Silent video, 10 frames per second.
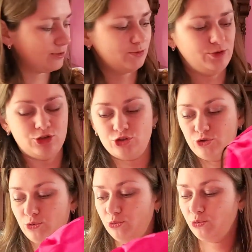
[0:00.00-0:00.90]

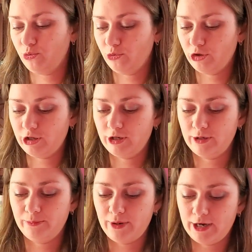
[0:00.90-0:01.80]
switch to
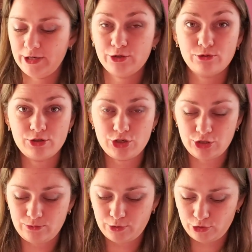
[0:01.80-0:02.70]
my
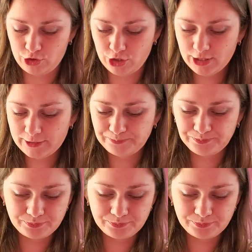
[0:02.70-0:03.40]
crochet project,